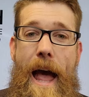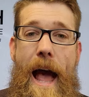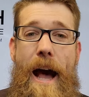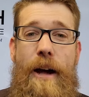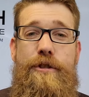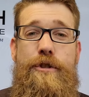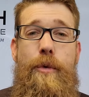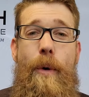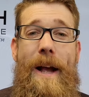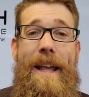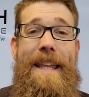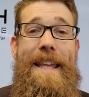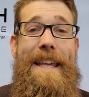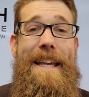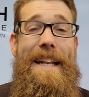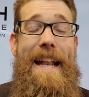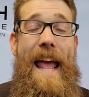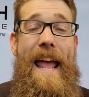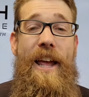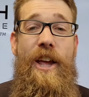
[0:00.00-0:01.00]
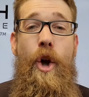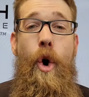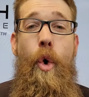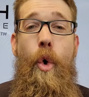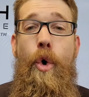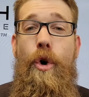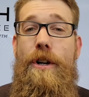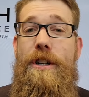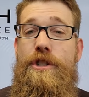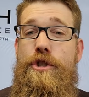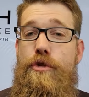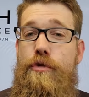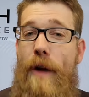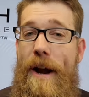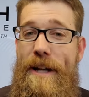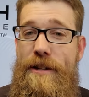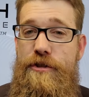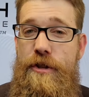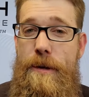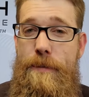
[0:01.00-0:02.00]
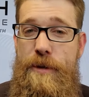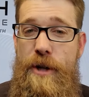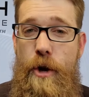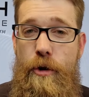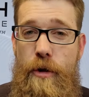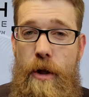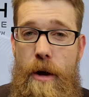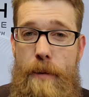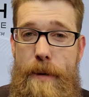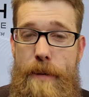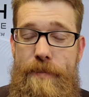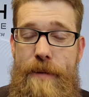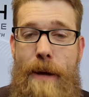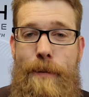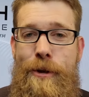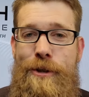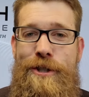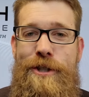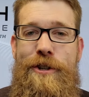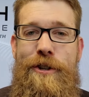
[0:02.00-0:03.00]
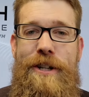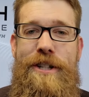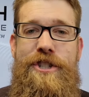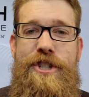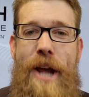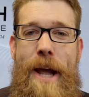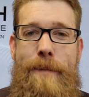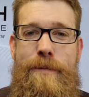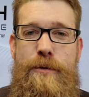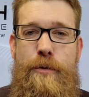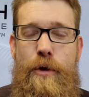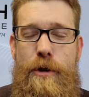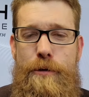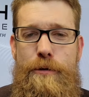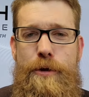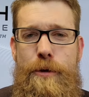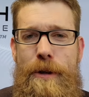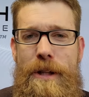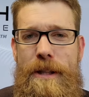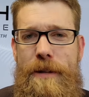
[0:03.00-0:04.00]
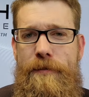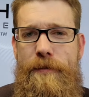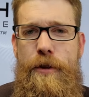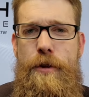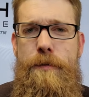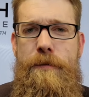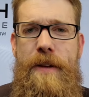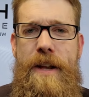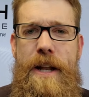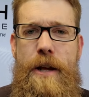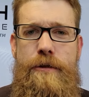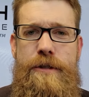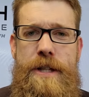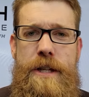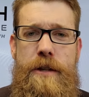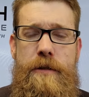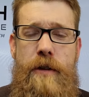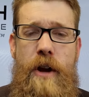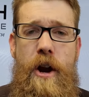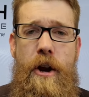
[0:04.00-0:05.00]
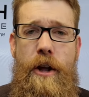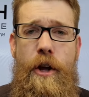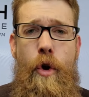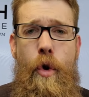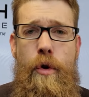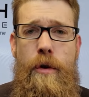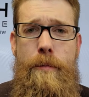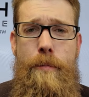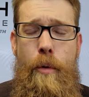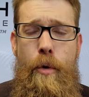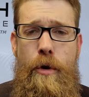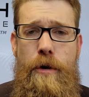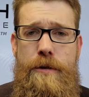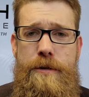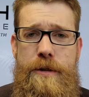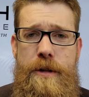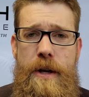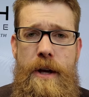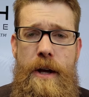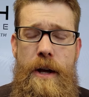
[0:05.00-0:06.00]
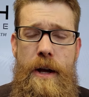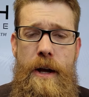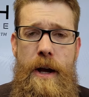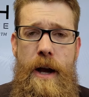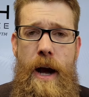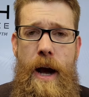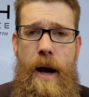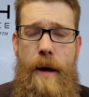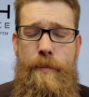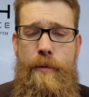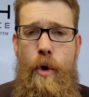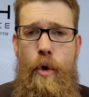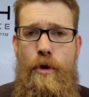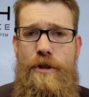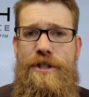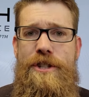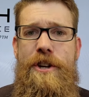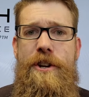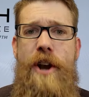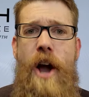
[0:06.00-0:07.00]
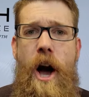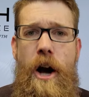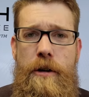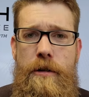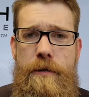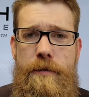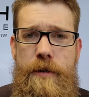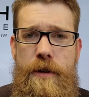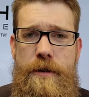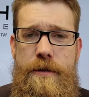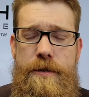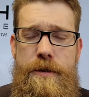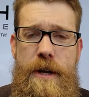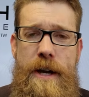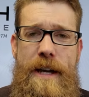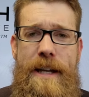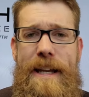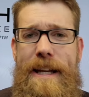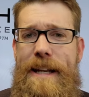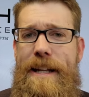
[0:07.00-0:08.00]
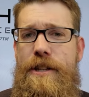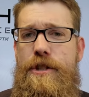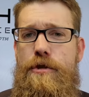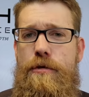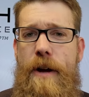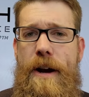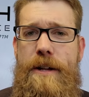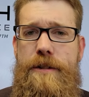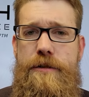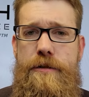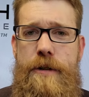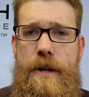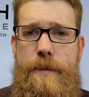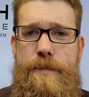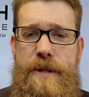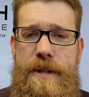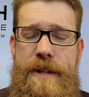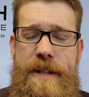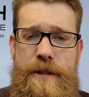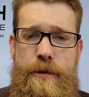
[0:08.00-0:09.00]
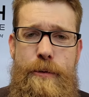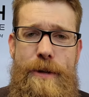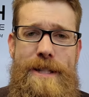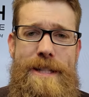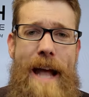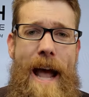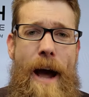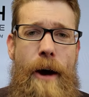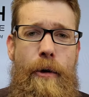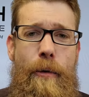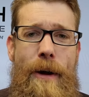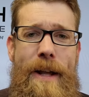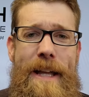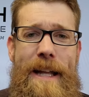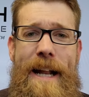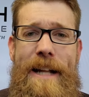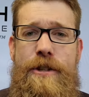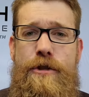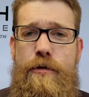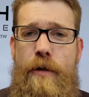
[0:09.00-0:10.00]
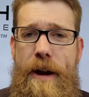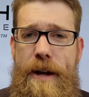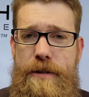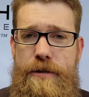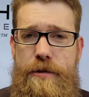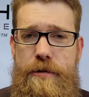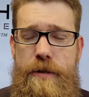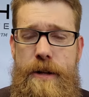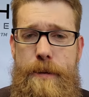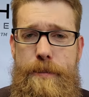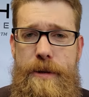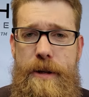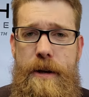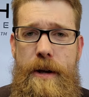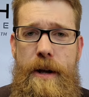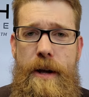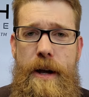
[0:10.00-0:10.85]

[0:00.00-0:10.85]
how do I get a court transcript in Oklahoma? I'm Tulsa attorney James Worth. We're doing a few videos here regarding court reporters, court stenographers, getting transcripts, and this one is how do I get a transcript